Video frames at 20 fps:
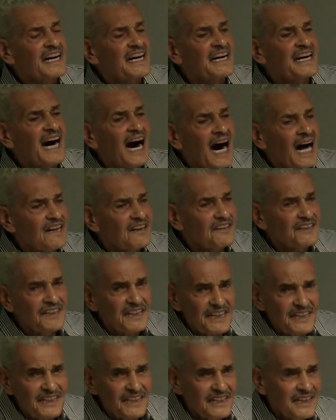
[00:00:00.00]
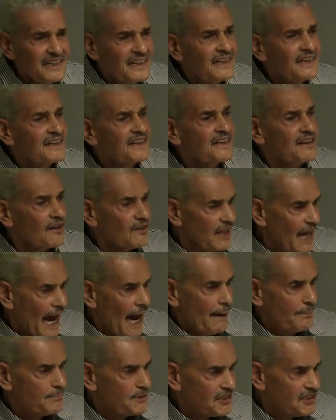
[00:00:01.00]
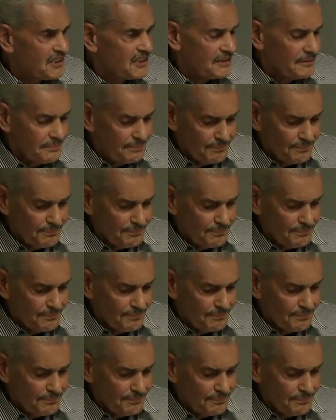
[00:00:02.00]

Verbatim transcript: colony collapse.